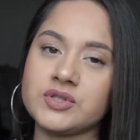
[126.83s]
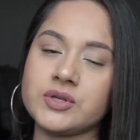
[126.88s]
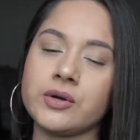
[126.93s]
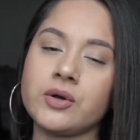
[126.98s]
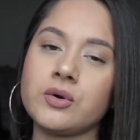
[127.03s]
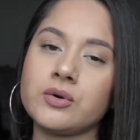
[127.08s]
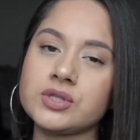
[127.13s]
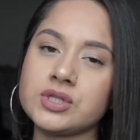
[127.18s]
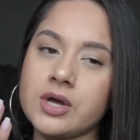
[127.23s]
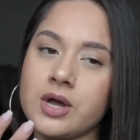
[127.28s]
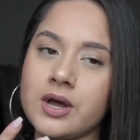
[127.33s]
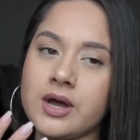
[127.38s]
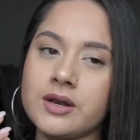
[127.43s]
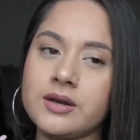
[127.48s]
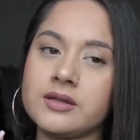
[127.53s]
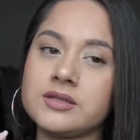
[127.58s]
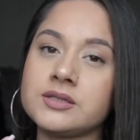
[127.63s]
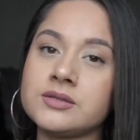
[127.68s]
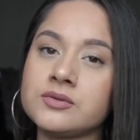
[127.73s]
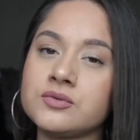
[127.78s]
So it goes
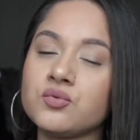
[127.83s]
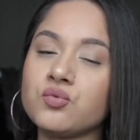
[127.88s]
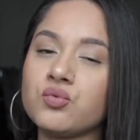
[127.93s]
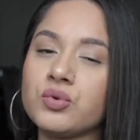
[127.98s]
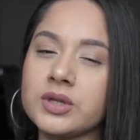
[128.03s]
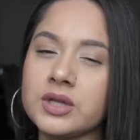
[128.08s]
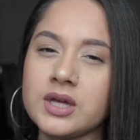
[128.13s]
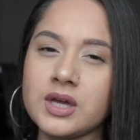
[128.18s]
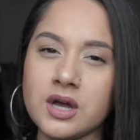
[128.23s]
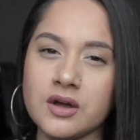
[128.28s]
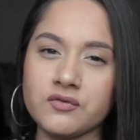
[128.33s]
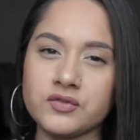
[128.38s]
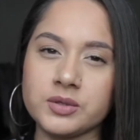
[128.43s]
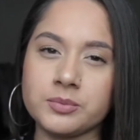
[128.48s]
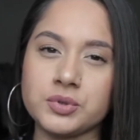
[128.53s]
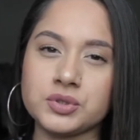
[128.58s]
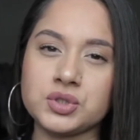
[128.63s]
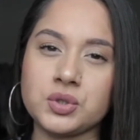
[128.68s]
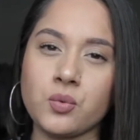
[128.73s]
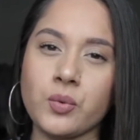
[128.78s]
on, it's really
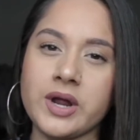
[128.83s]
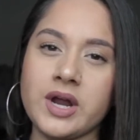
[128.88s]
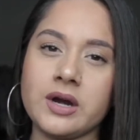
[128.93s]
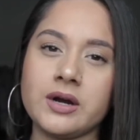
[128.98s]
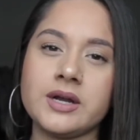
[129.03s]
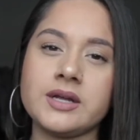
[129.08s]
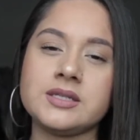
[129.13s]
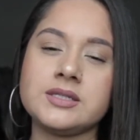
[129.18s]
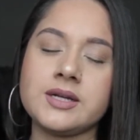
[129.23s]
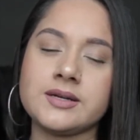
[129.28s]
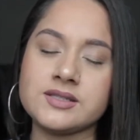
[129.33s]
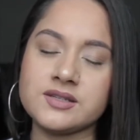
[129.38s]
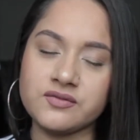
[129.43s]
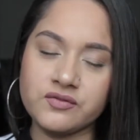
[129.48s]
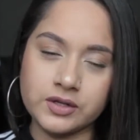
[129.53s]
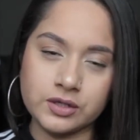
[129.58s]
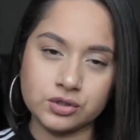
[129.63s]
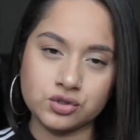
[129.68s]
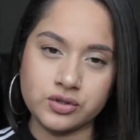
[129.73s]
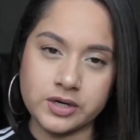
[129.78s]
comfortable to wear, it doesn't
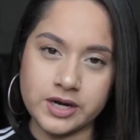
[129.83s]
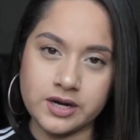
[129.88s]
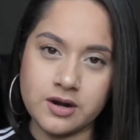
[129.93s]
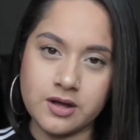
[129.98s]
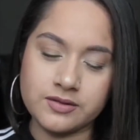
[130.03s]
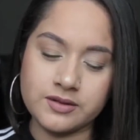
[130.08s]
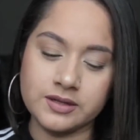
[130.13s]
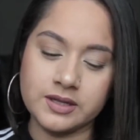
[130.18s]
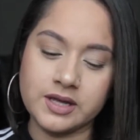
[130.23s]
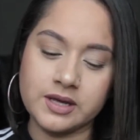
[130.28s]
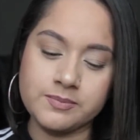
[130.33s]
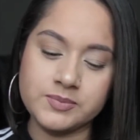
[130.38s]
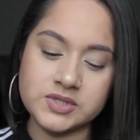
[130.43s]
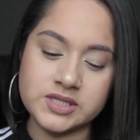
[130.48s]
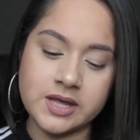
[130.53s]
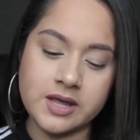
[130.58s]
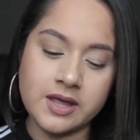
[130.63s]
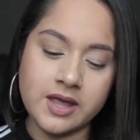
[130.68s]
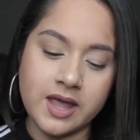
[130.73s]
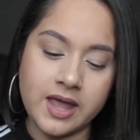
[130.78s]
feel drying on the lips,
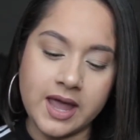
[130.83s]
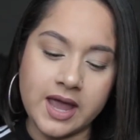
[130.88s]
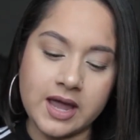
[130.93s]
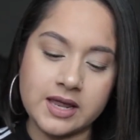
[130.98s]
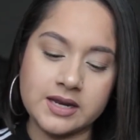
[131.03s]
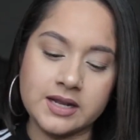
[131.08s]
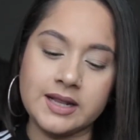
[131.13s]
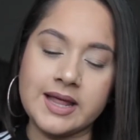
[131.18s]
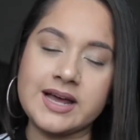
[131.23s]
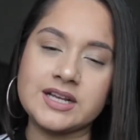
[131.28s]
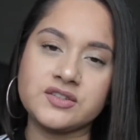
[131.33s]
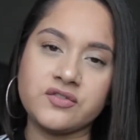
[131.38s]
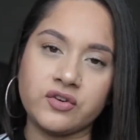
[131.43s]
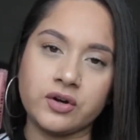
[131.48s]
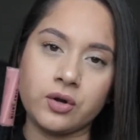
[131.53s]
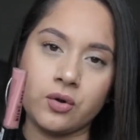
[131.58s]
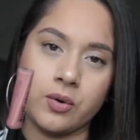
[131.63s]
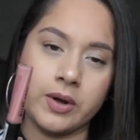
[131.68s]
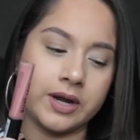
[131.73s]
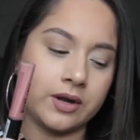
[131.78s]
and it lasts
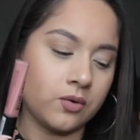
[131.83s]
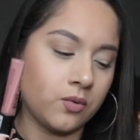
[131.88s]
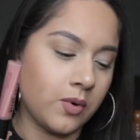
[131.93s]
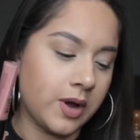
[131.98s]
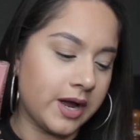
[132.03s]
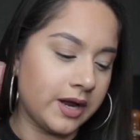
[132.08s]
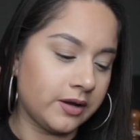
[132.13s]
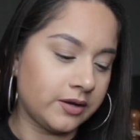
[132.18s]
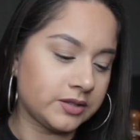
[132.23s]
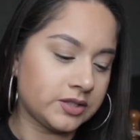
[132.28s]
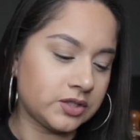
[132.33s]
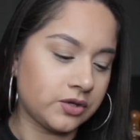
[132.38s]
for quite a while.